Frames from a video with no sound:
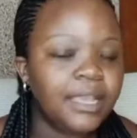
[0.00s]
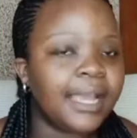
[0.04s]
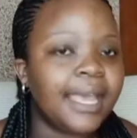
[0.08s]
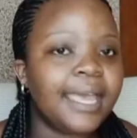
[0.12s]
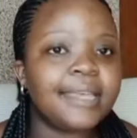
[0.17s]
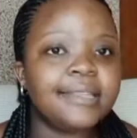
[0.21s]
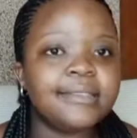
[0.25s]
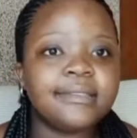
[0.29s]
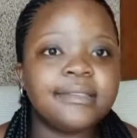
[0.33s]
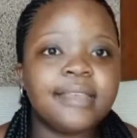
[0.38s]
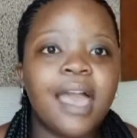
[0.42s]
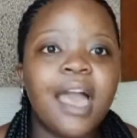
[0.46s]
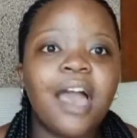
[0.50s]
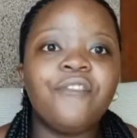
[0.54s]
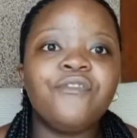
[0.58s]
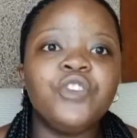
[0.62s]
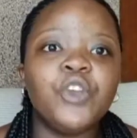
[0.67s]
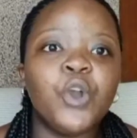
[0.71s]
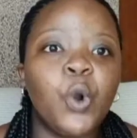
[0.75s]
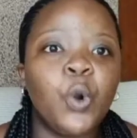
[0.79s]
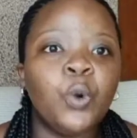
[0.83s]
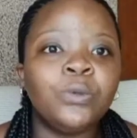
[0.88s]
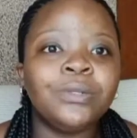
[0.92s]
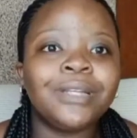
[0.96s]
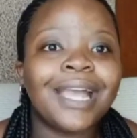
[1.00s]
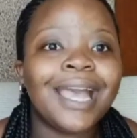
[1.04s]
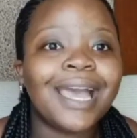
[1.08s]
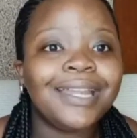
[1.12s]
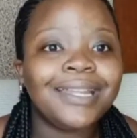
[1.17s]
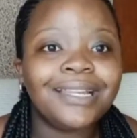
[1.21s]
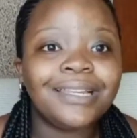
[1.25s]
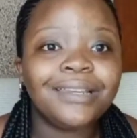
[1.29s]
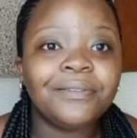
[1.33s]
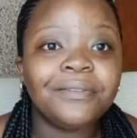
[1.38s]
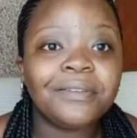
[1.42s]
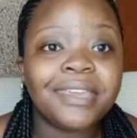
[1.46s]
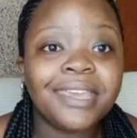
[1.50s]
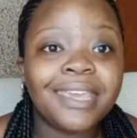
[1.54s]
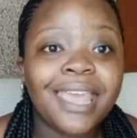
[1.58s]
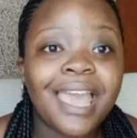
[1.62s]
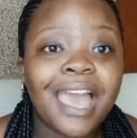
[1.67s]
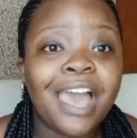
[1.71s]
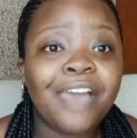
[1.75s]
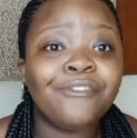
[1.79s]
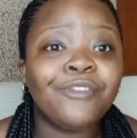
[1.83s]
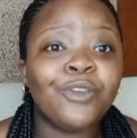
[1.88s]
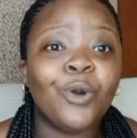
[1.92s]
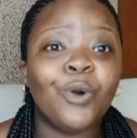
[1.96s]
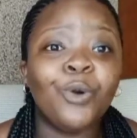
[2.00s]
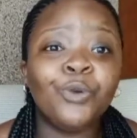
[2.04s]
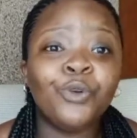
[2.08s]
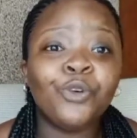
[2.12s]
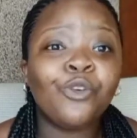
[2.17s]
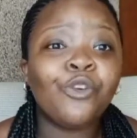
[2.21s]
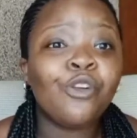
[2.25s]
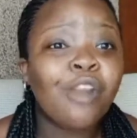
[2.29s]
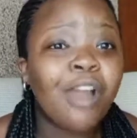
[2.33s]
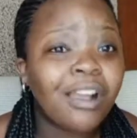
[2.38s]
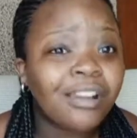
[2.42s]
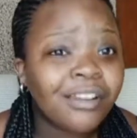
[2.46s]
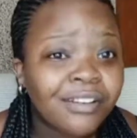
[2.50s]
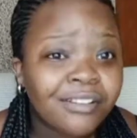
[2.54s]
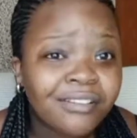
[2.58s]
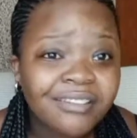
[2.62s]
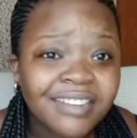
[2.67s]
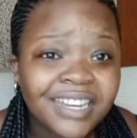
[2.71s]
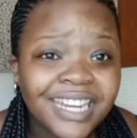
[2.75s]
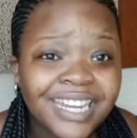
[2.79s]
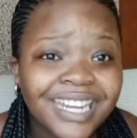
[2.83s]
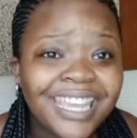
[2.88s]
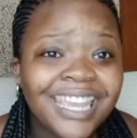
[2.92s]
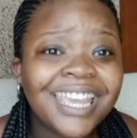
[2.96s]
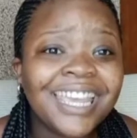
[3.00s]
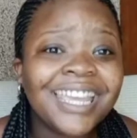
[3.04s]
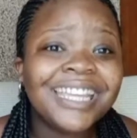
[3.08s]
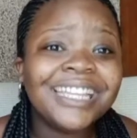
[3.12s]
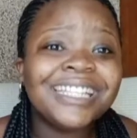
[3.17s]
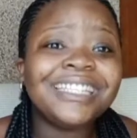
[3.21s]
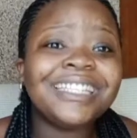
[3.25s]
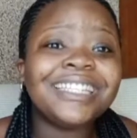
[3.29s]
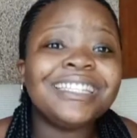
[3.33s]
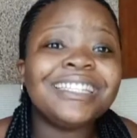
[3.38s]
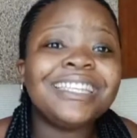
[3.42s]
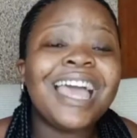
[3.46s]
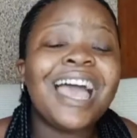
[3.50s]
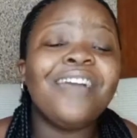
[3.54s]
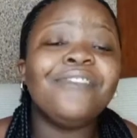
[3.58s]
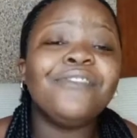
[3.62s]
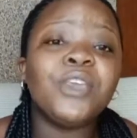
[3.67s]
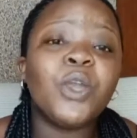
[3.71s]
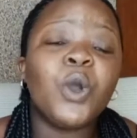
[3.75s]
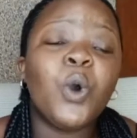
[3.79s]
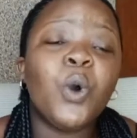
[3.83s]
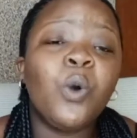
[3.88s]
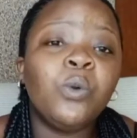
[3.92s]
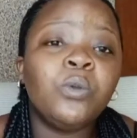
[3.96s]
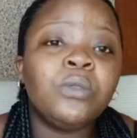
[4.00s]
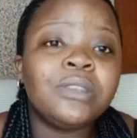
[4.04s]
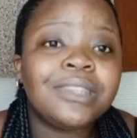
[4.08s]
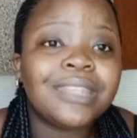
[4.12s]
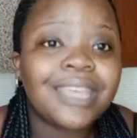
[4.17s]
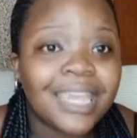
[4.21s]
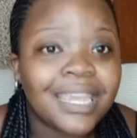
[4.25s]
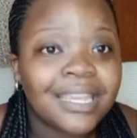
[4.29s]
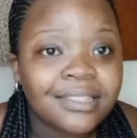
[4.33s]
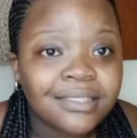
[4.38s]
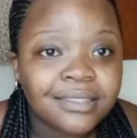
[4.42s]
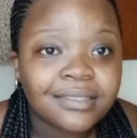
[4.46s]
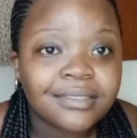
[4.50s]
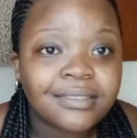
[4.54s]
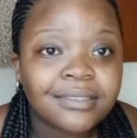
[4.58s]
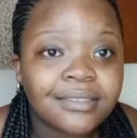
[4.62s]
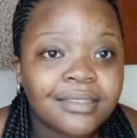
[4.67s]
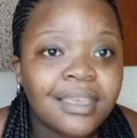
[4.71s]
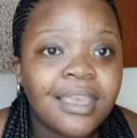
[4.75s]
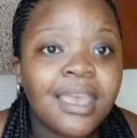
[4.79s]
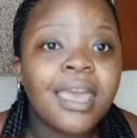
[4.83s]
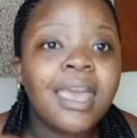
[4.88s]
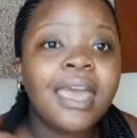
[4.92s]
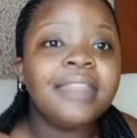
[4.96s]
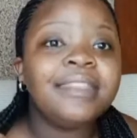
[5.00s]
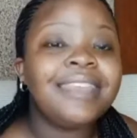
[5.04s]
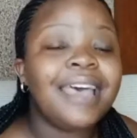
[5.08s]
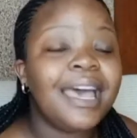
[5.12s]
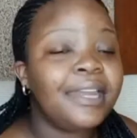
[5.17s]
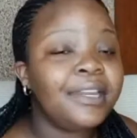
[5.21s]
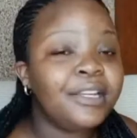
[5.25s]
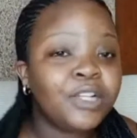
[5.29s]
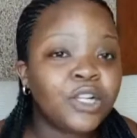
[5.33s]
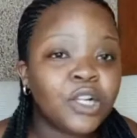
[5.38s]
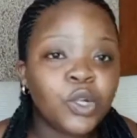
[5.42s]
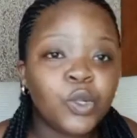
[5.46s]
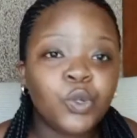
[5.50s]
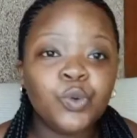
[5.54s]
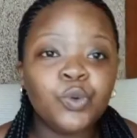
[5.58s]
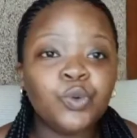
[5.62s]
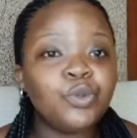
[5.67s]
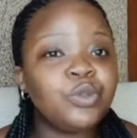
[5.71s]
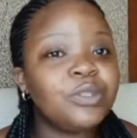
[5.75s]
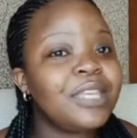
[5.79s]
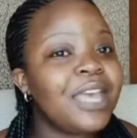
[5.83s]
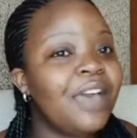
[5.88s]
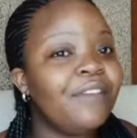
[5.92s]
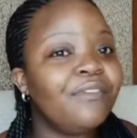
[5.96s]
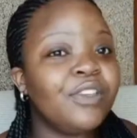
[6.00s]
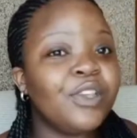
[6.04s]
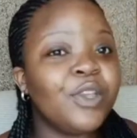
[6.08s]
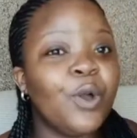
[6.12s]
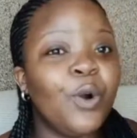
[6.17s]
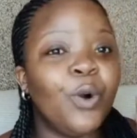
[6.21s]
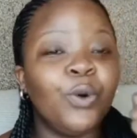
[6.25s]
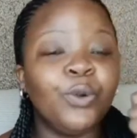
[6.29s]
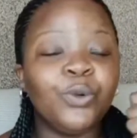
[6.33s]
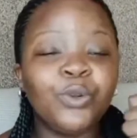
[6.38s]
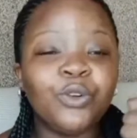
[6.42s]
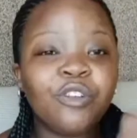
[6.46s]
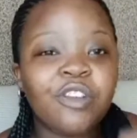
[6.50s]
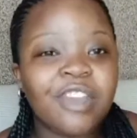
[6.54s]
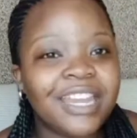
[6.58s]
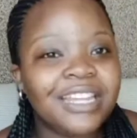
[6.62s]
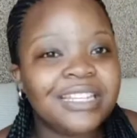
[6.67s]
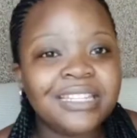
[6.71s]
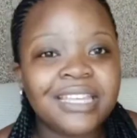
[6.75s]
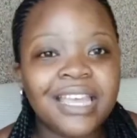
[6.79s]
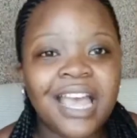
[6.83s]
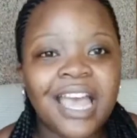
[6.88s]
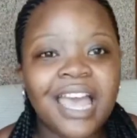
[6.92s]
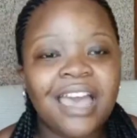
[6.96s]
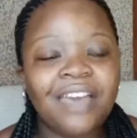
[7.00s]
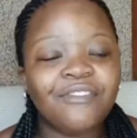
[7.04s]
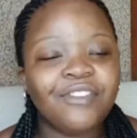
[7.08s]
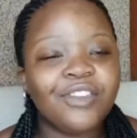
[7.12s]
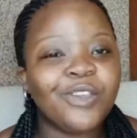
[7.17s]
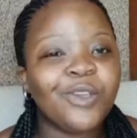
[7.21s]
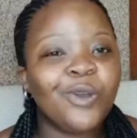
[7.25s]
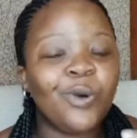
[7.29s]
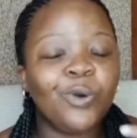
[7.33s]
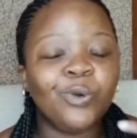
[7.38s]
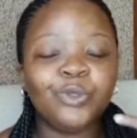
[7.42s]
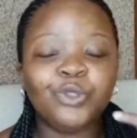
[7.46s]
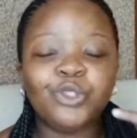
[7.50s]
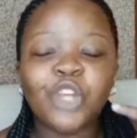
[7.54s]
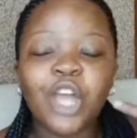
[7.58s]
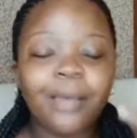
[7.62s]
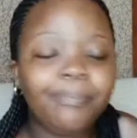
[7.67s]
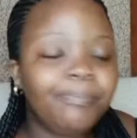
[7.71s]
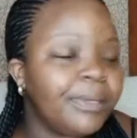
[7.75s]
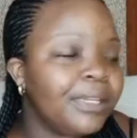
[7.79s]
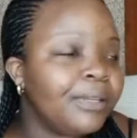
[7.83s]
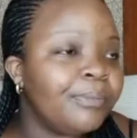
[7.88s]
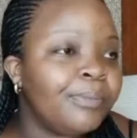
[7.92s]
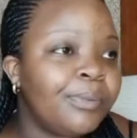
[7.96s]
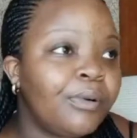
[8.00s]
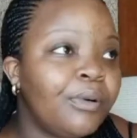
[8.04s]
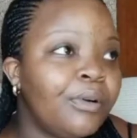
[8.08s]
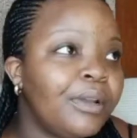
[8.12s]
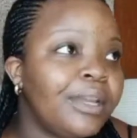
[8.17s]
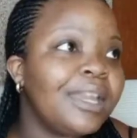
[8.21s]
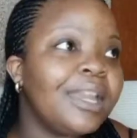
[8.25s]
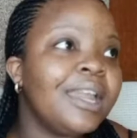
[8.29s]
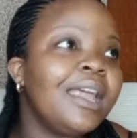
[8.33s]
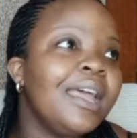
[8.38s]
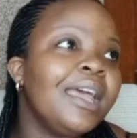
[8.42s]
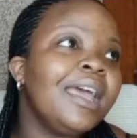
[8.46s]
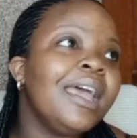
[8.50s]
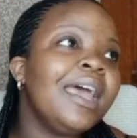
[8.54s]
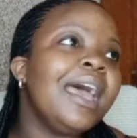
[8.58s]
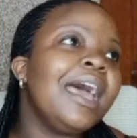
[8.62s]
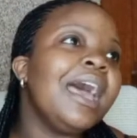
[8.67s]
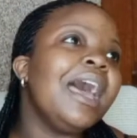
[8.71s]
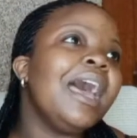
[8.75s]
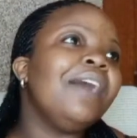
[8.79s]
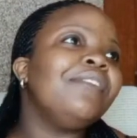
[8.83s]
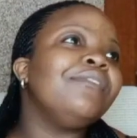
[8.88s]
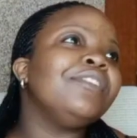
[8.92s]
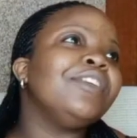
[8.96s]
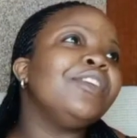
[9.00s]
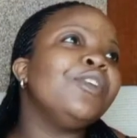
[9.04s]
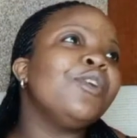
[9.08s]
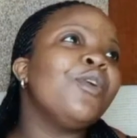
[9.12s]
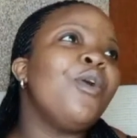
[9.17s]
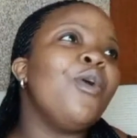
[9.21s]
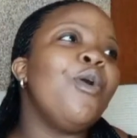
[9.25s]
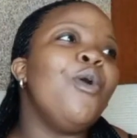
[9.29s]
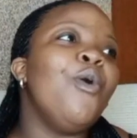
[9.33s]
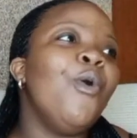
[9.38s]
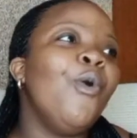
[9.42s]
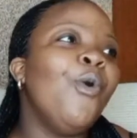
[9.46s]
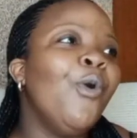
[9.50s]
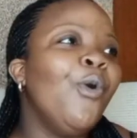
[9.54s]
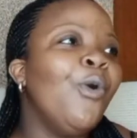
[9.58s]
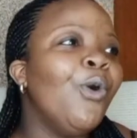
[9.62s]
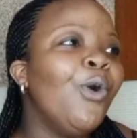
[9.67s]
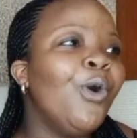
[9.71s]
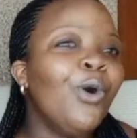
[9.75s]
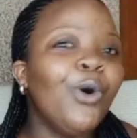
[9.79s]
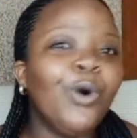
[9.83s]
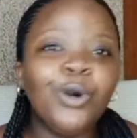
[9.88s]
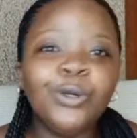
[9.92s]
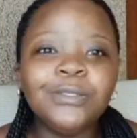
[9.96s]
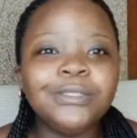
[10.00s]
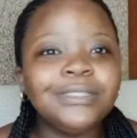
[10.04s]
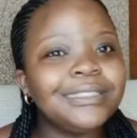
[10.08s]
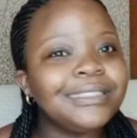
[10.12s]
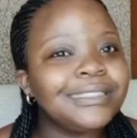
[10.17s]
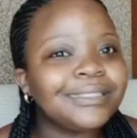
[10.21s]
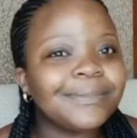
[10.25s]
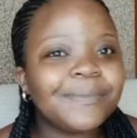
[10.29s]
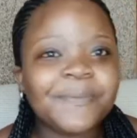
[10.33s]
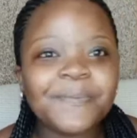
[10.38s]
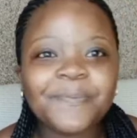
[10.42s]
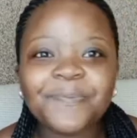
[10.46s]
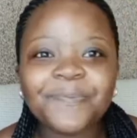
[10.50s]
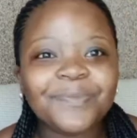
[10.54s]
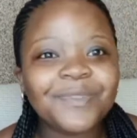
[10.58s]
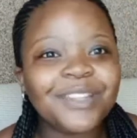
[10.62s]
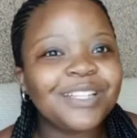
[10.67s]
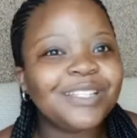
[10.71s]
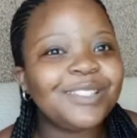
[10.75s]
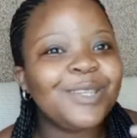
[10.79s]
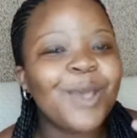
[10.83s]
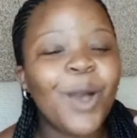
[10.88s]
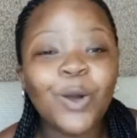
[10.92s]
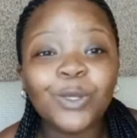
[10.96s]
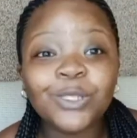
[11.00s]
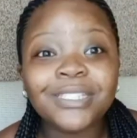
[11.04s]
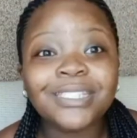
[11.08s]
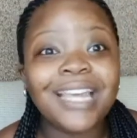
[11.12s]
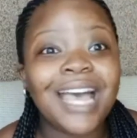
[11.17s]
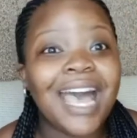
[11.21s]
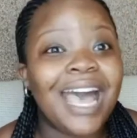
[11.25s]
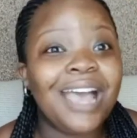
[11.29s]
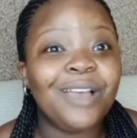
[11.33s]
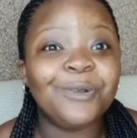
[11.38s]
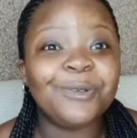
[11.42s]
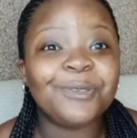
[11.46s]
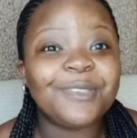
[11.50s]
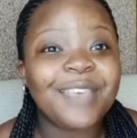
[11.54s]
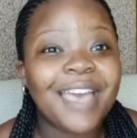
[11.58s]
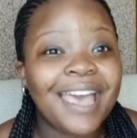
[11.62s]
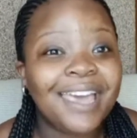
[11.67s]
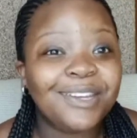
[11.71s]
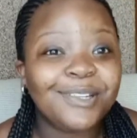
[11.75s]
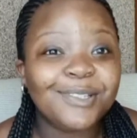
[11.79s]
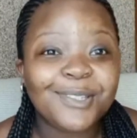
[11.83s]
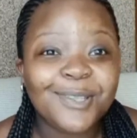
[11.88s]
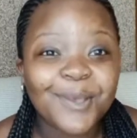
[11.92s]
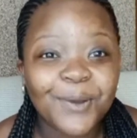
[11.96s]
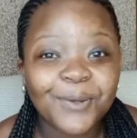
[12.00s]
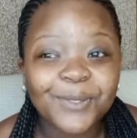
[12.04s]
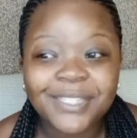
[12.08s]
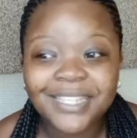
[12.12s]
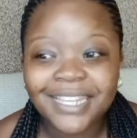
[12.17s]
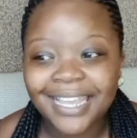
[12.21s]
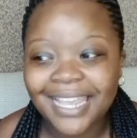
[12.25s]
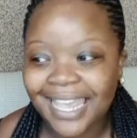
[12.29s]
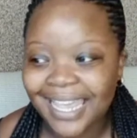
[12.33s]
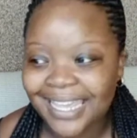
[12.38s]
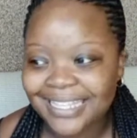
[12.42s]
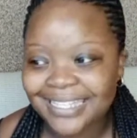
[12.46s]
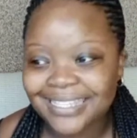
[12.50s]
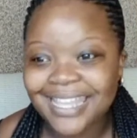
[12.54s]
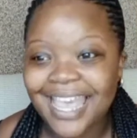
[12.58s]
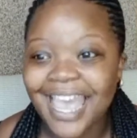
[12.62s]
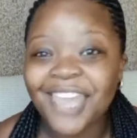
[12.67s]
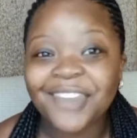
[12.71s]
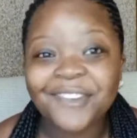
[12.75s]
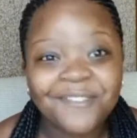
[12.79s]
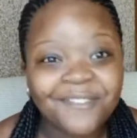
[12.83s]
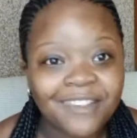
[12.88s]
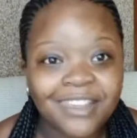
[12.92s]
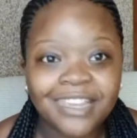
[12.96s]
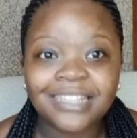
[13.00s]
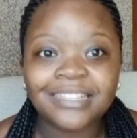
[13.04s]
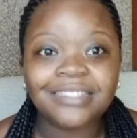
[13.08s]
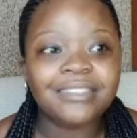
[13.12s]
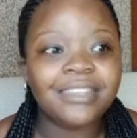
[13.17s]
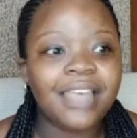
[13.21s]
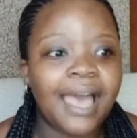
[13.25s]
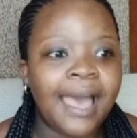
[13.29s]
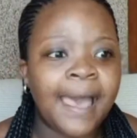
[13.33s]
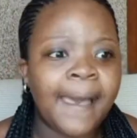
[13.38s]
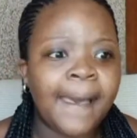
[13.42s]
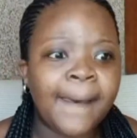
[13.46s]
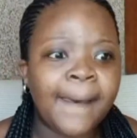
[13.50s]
Guys, have your own cutlery, have your own crockery, just have your own things. That includes having your own grater, having your own chopping board, having your own toaster. I also had a toaster, guys, at race.